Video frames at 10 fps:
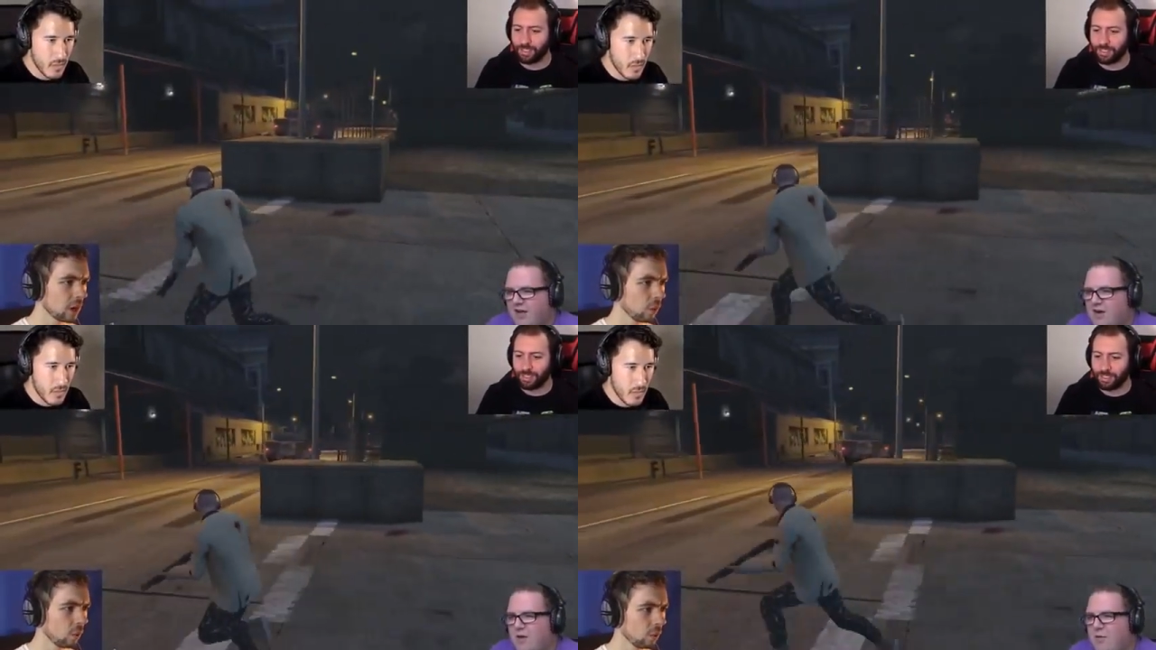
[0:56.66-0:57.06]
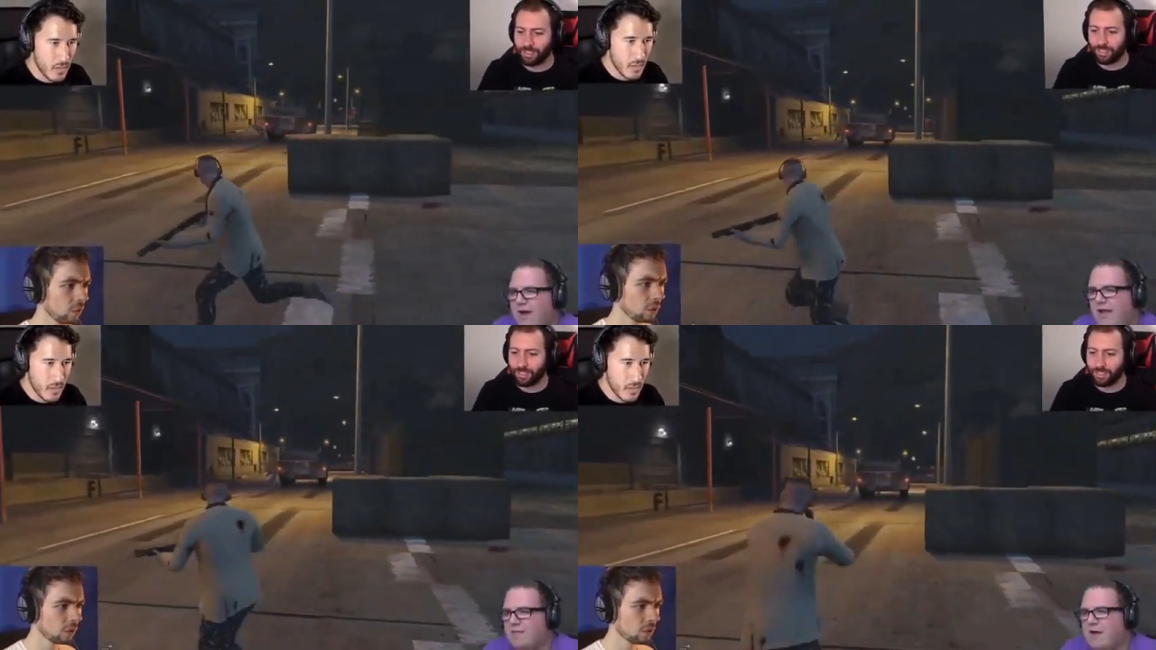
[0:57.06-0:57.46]
Speaker 1: No. All right,
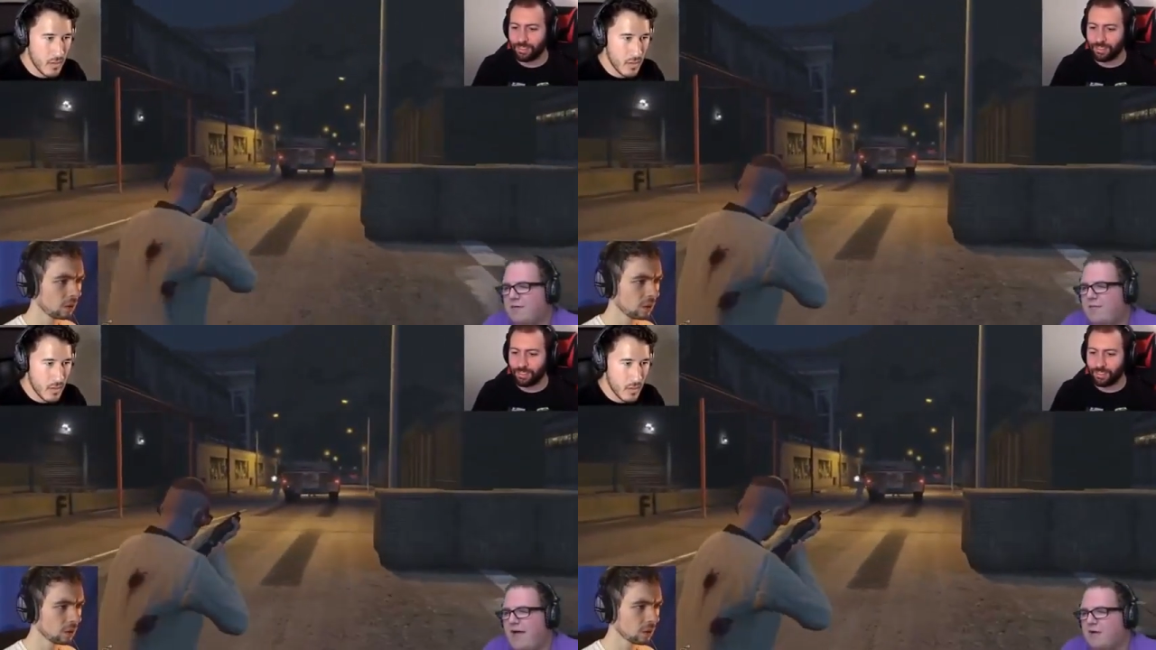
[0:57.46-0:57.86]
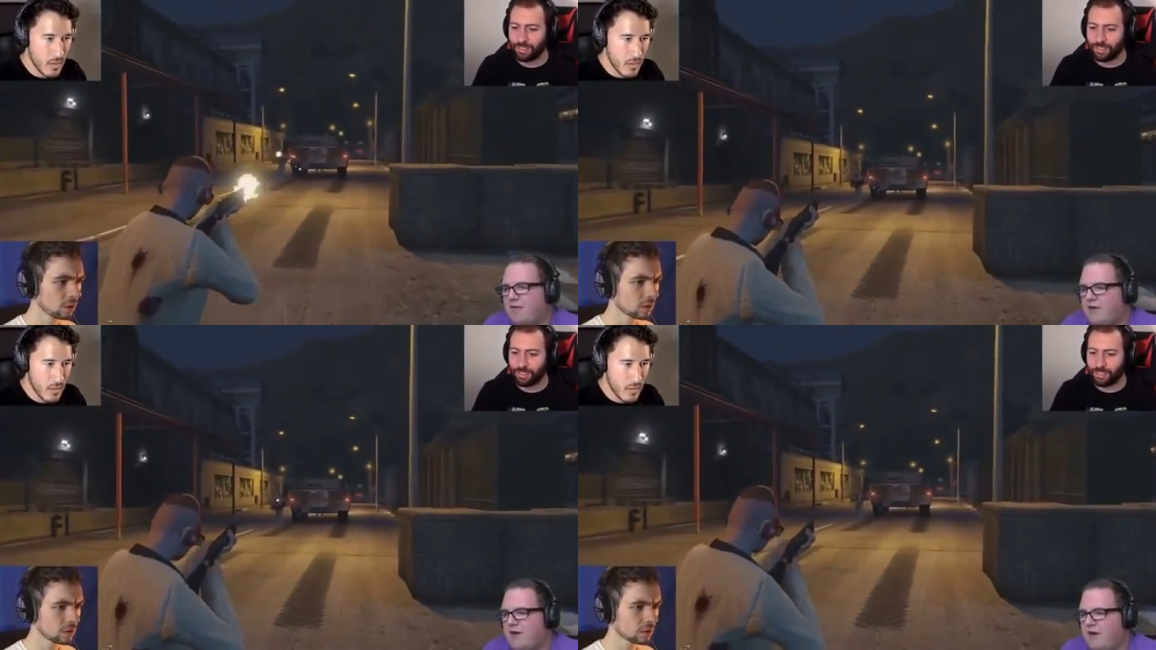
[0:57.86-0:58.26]
Wade, I'm coming
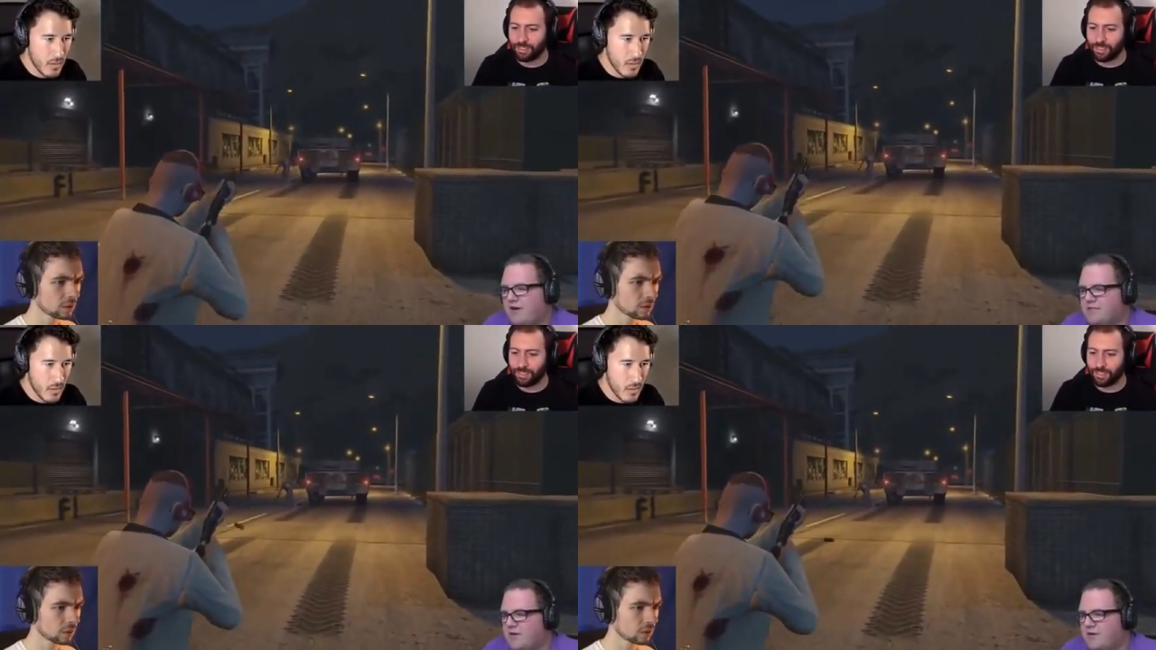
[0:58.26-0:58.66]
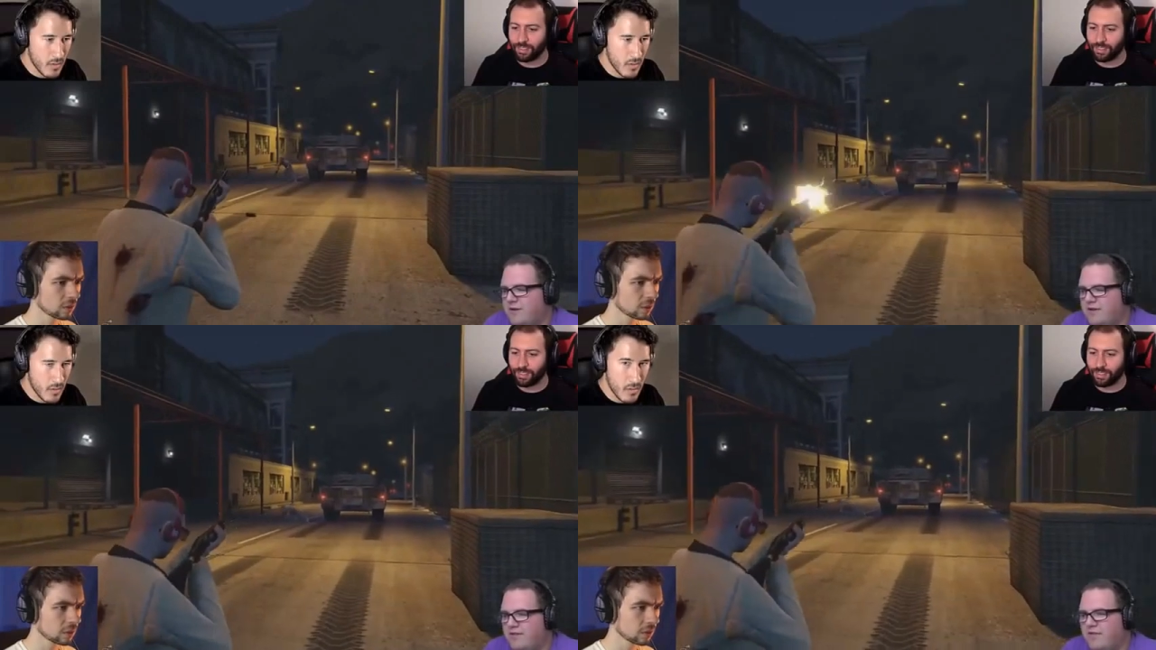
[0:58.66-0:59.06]
back with the car.
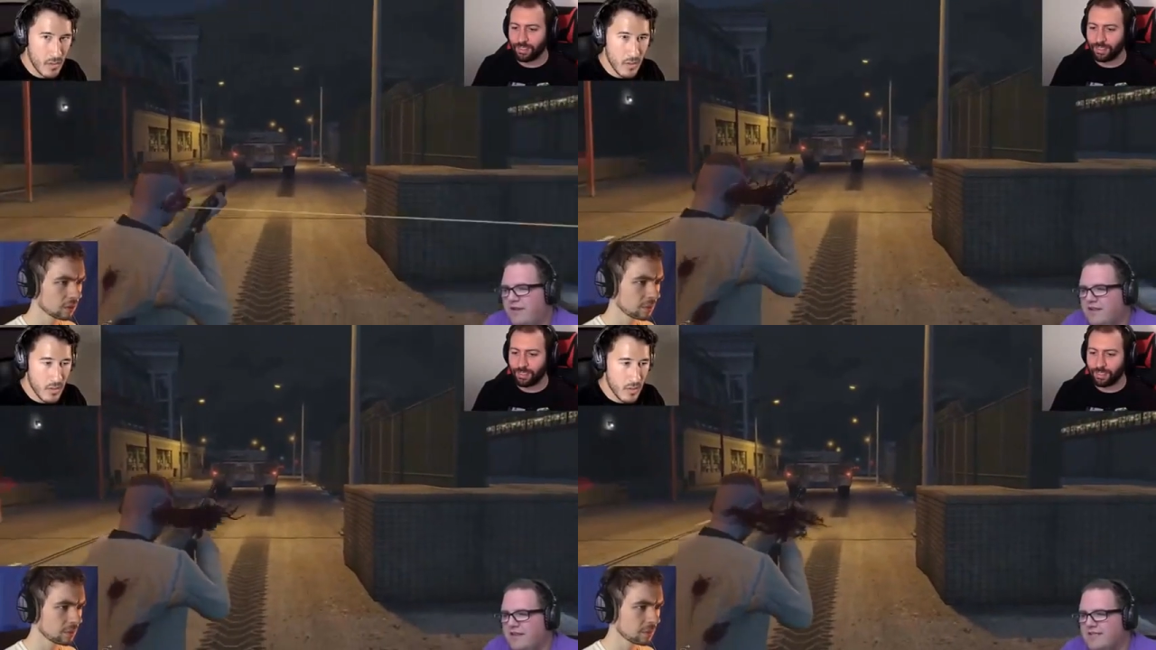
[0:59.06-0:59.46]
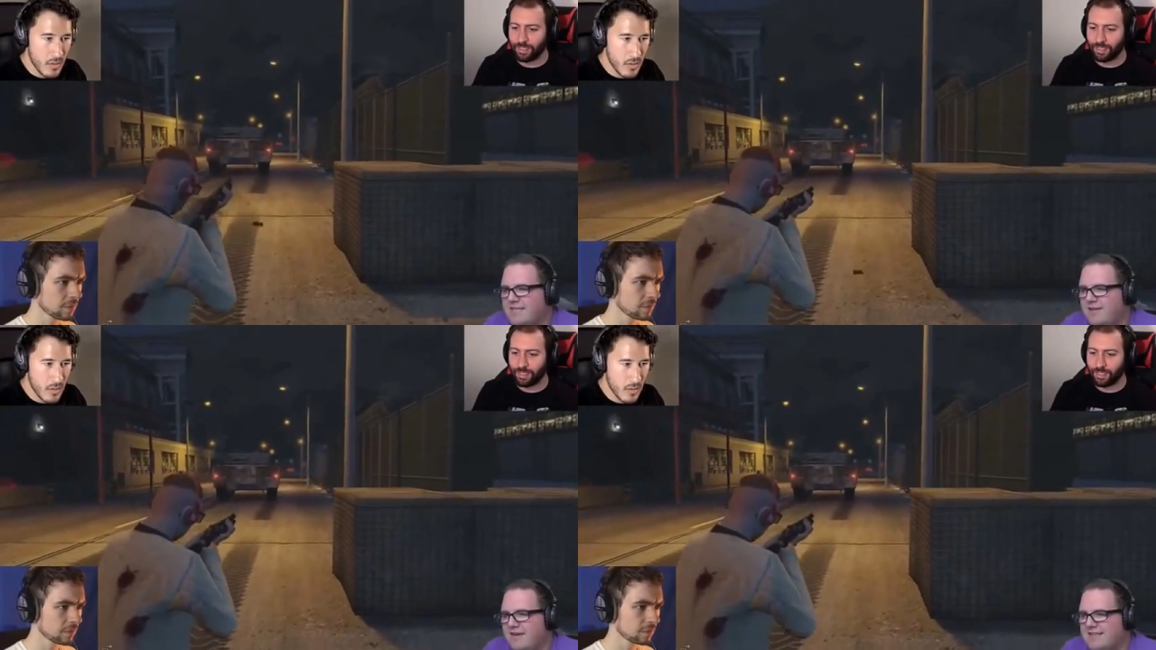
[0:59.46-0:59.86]
So if
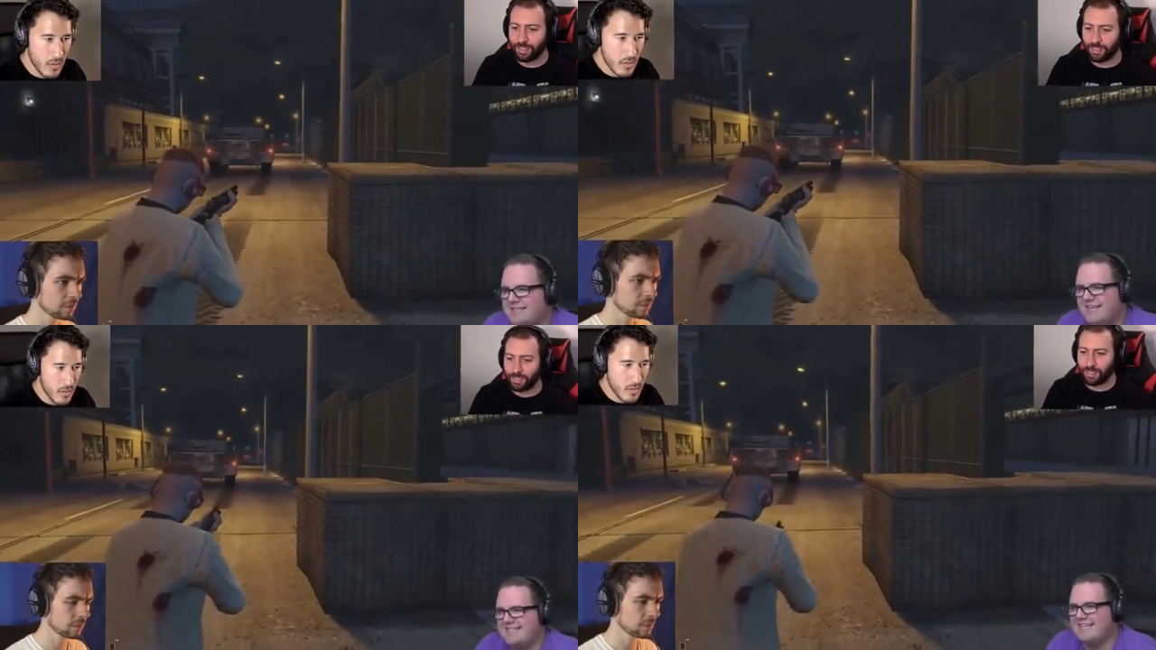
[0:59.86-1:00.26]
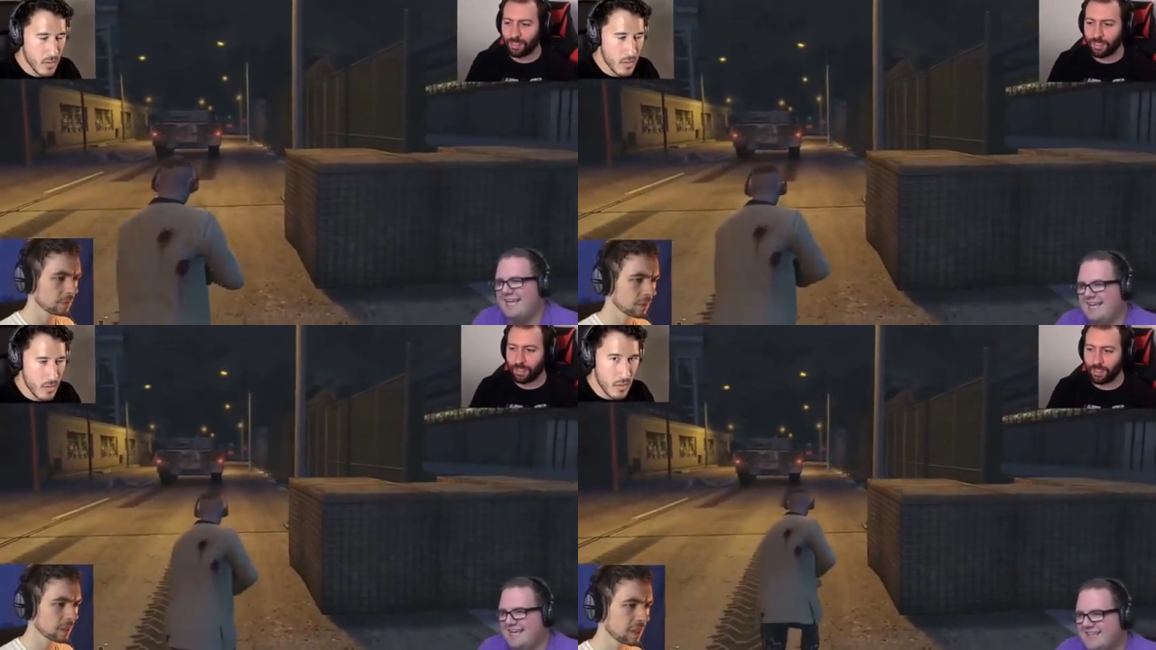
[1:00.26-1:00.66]
unless anyone else
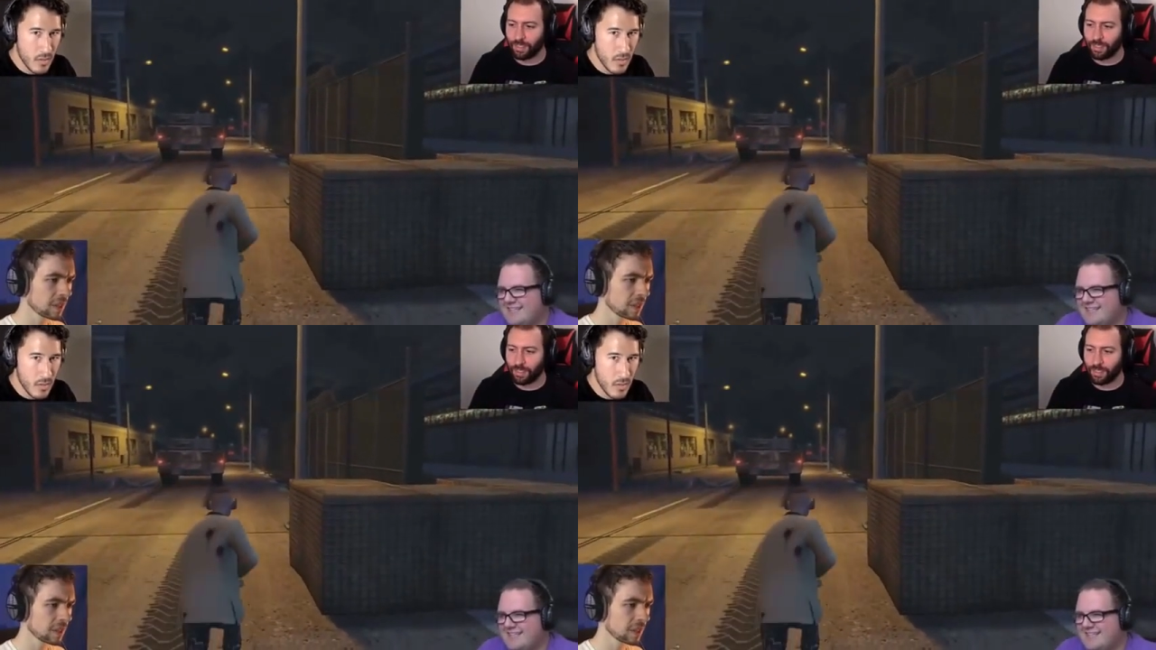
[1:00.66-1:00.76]
gets in,